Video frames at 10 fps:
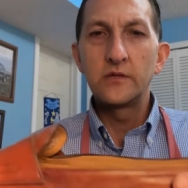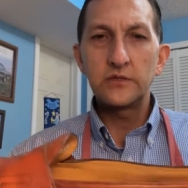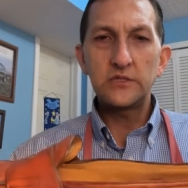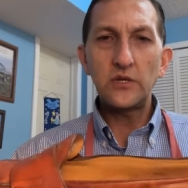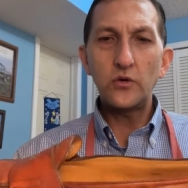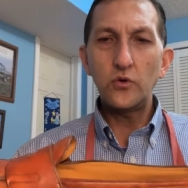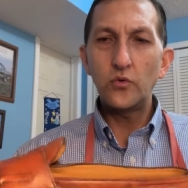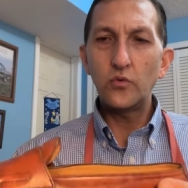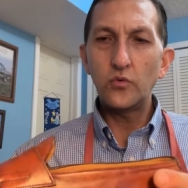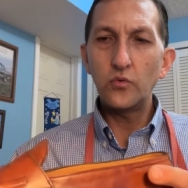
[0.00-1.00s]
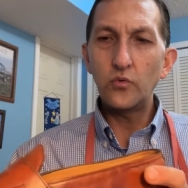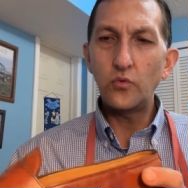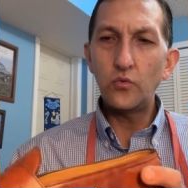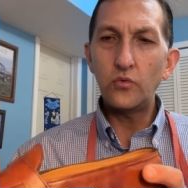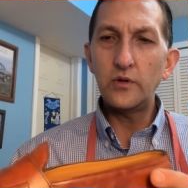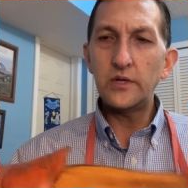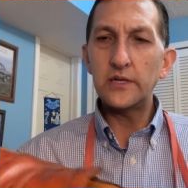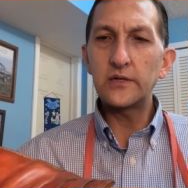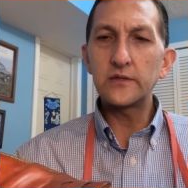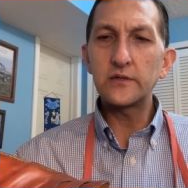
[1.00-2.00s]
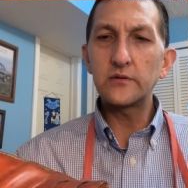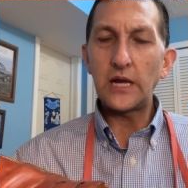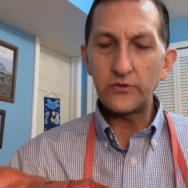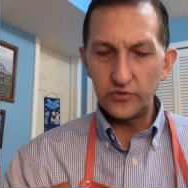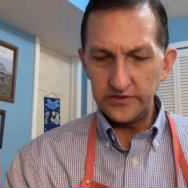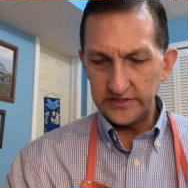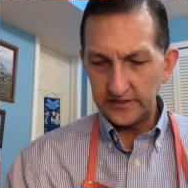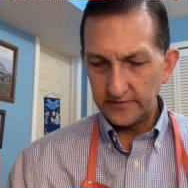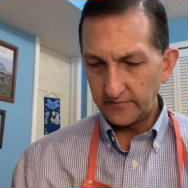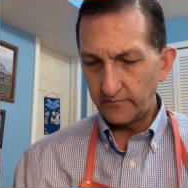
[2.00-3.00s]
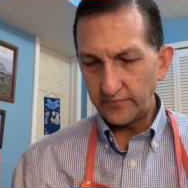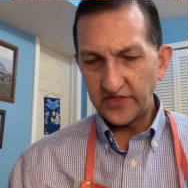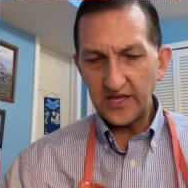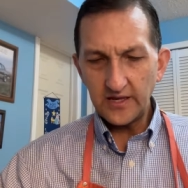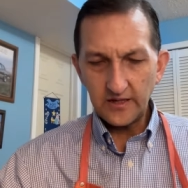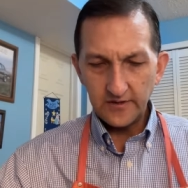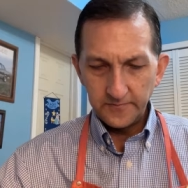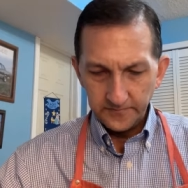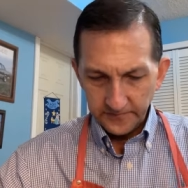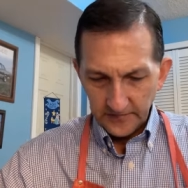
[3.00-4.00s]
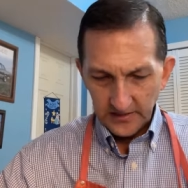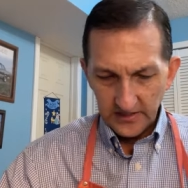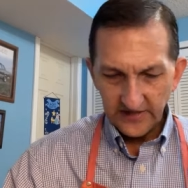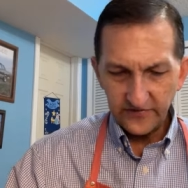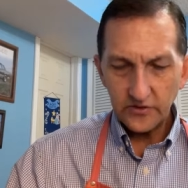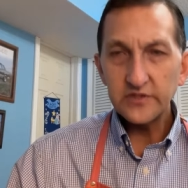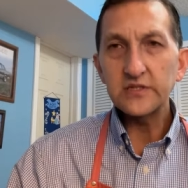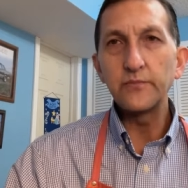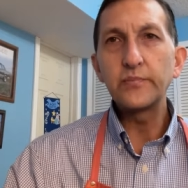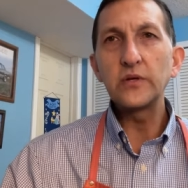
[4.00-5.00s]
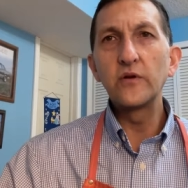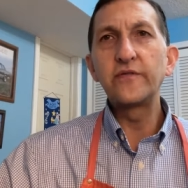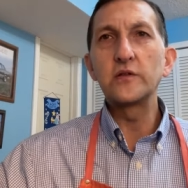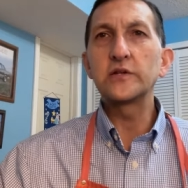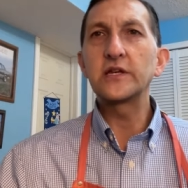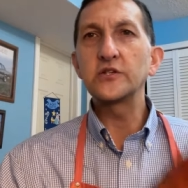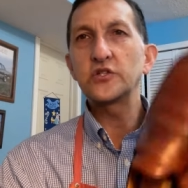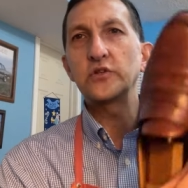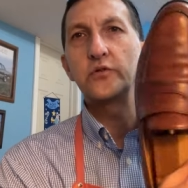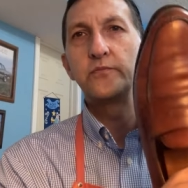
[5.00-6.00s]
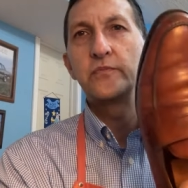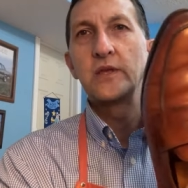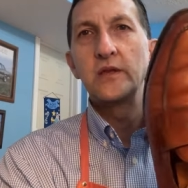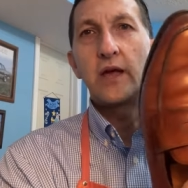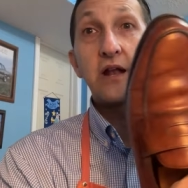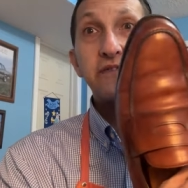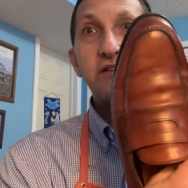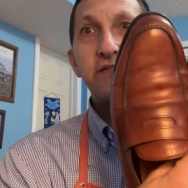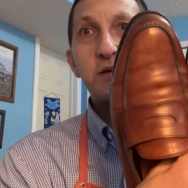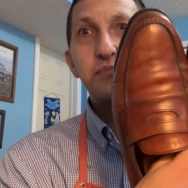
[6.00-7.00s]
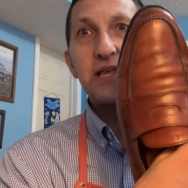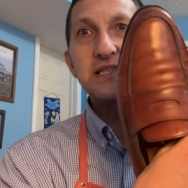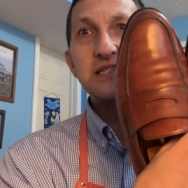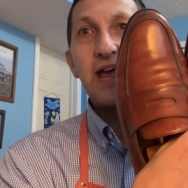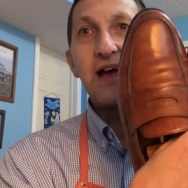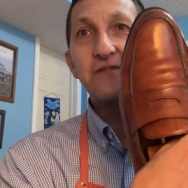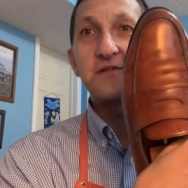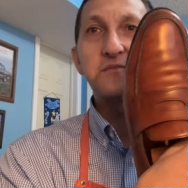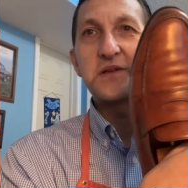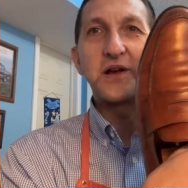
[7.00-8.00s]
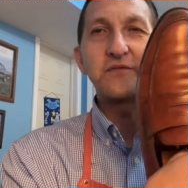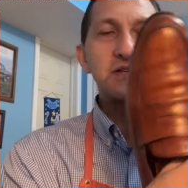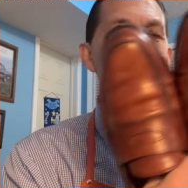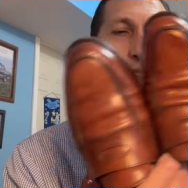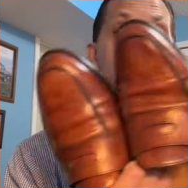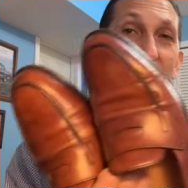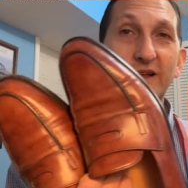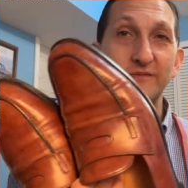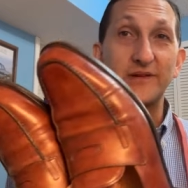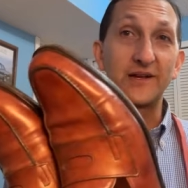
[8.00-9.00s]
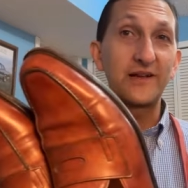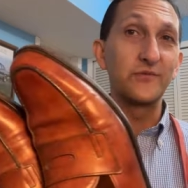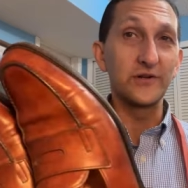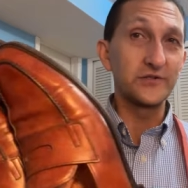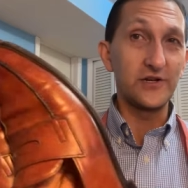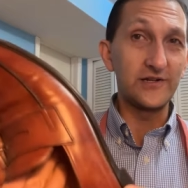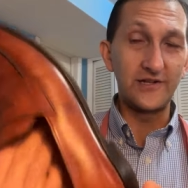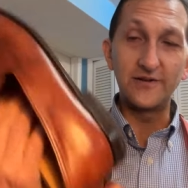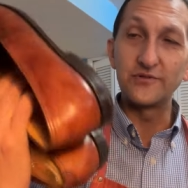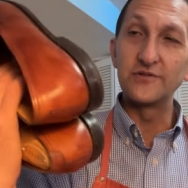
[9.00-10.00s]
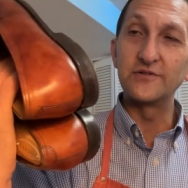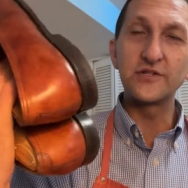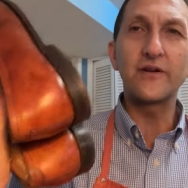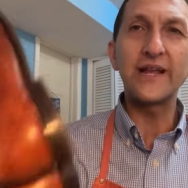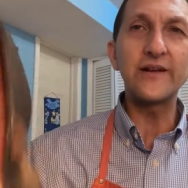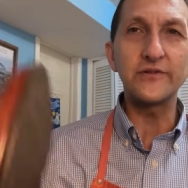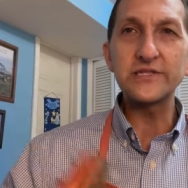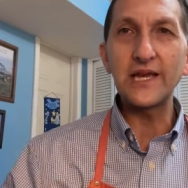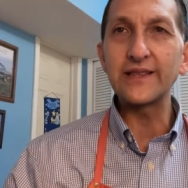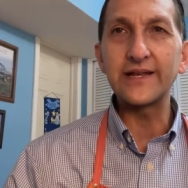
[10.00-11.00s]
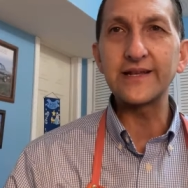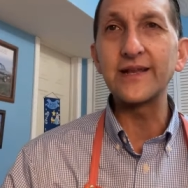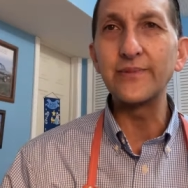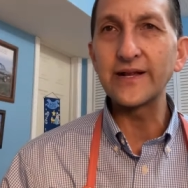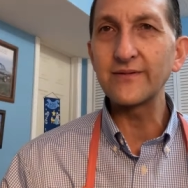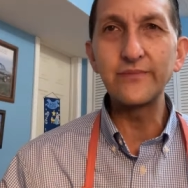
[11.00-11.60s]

So uh, I really think, even though it's a beautiful looking shoe, and I feel very blessed to have them. You know, every time I put them on, I'm like, I'm wearing John Lobb shoes. You know, and I don't say that to anybody, right?